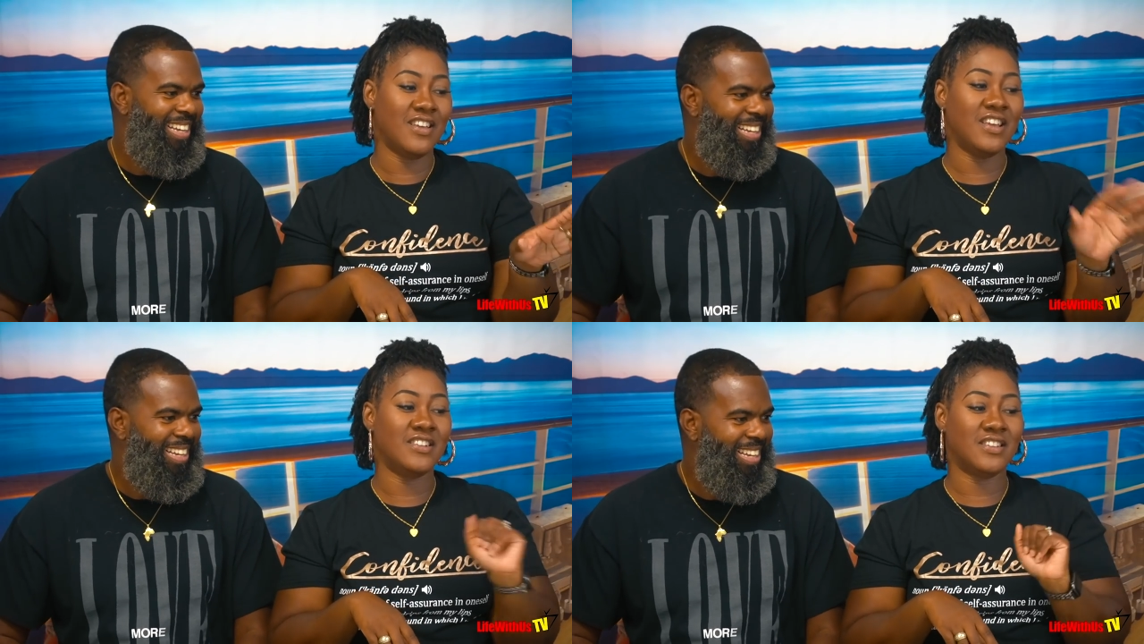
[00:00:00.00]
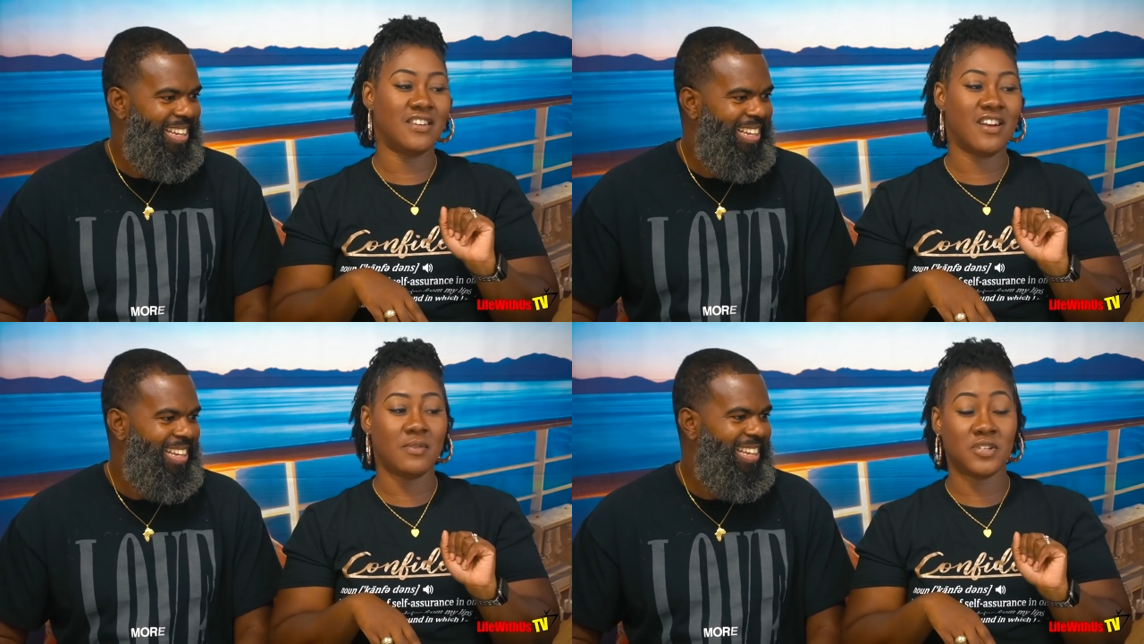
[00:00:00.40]
Speaker 1: is
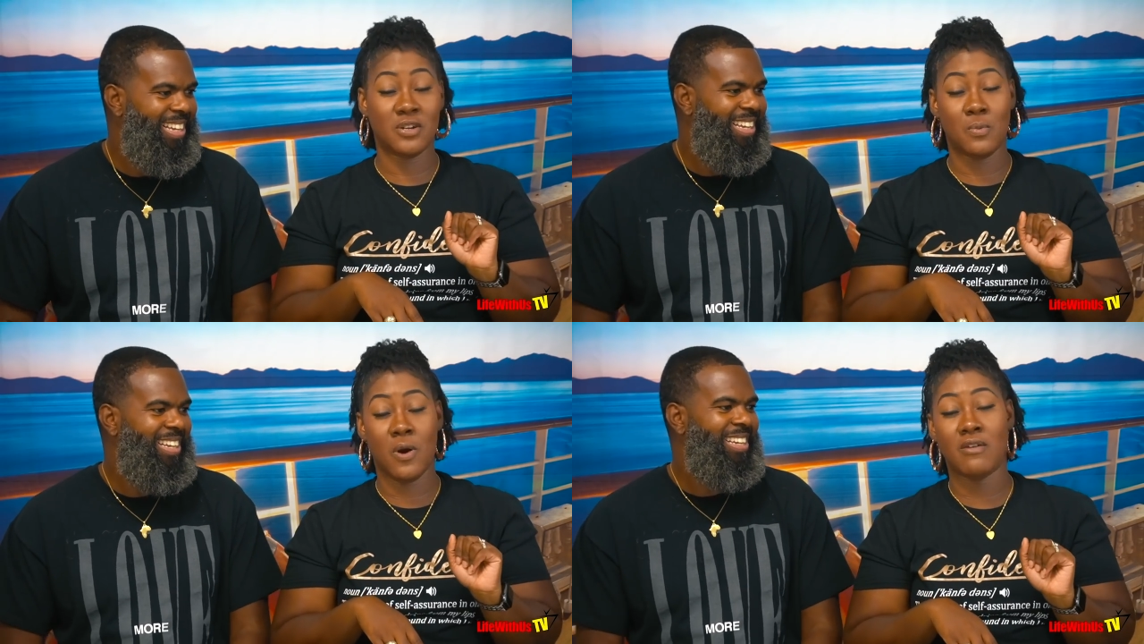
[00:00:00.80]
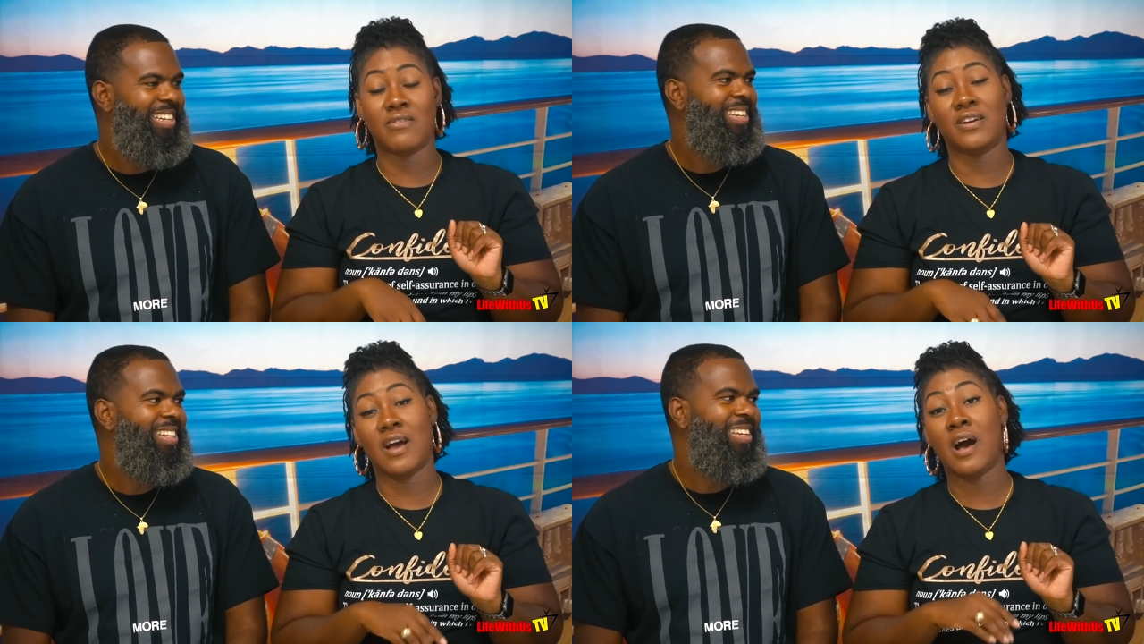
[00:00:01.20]
it an option to walk
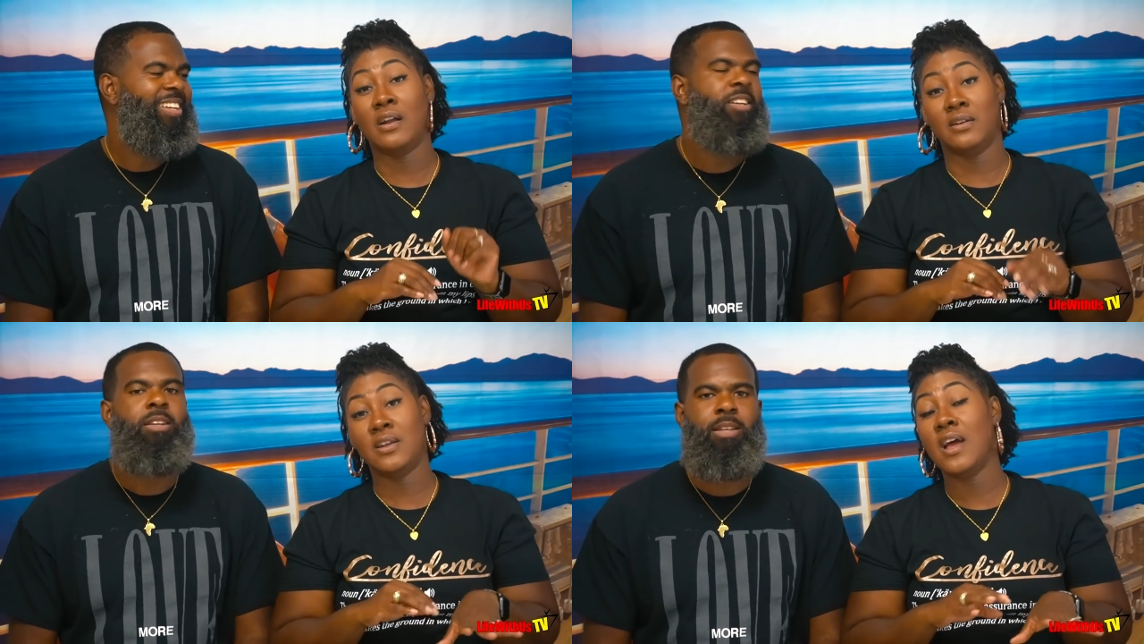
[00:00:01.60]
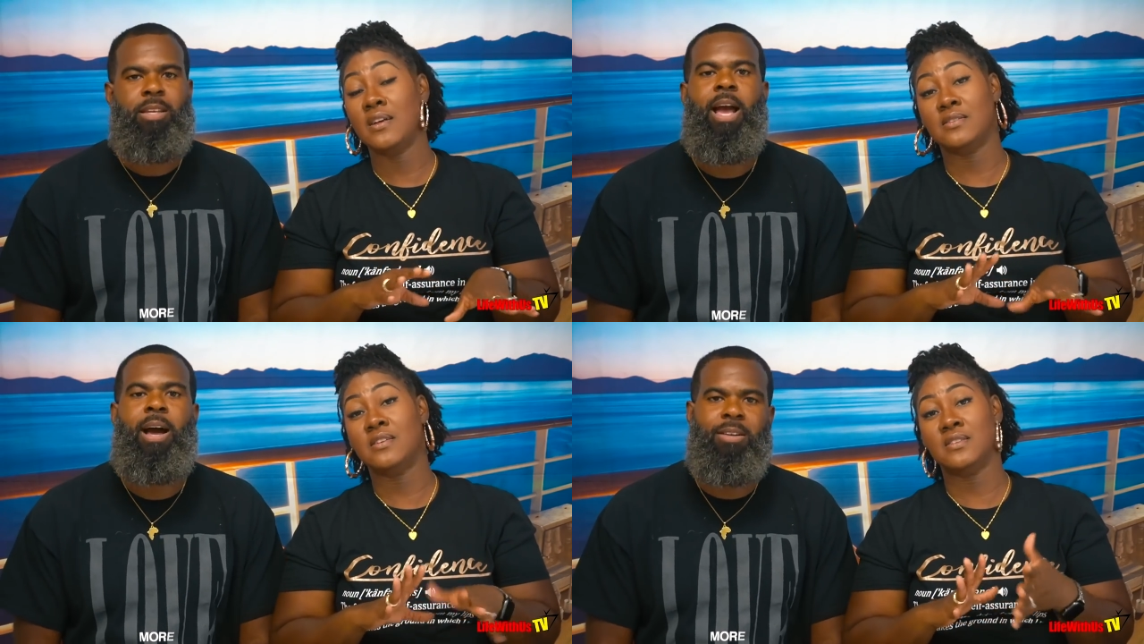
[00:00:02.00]
around the island?
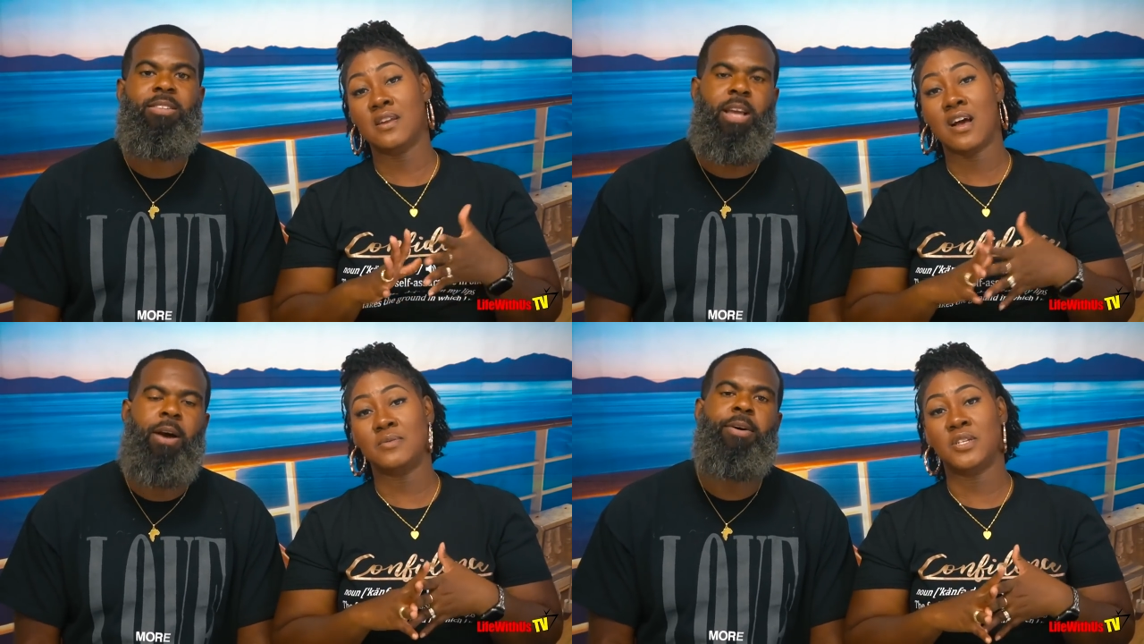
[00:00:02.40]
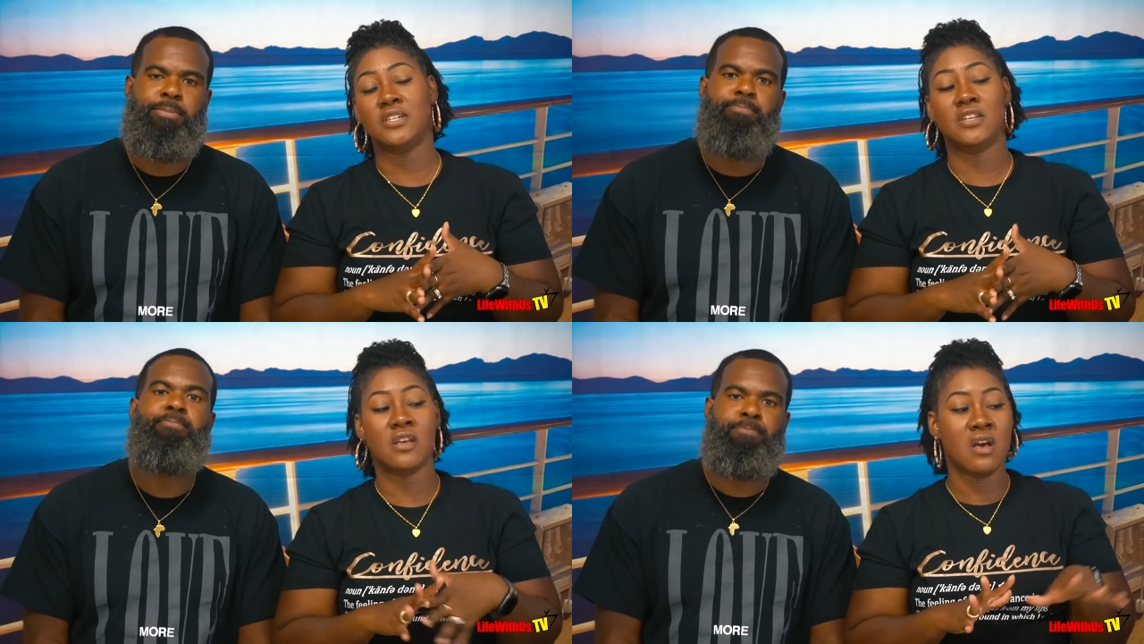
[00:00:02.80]
Yes, yeah, it's an yeah.
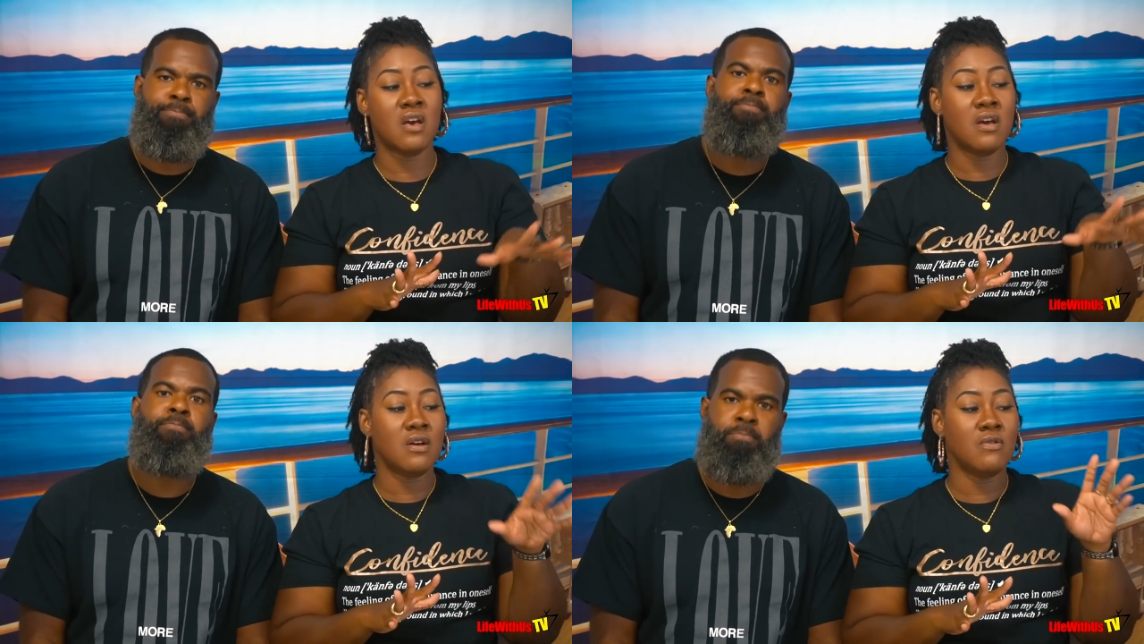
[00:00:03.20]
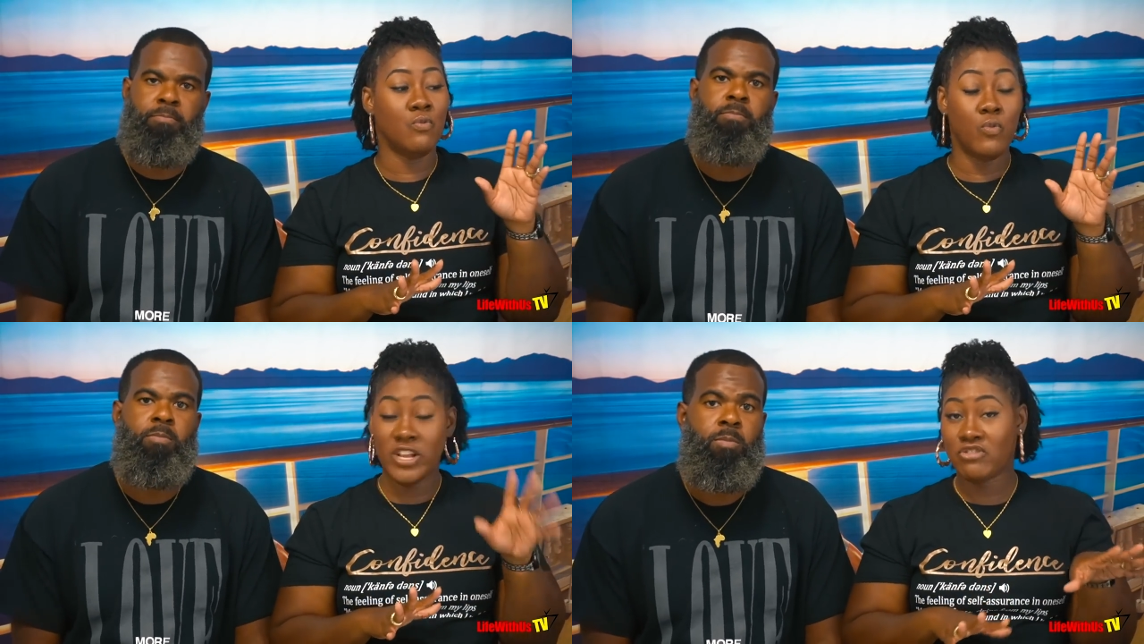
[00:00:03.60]
option. Mm -hmm. We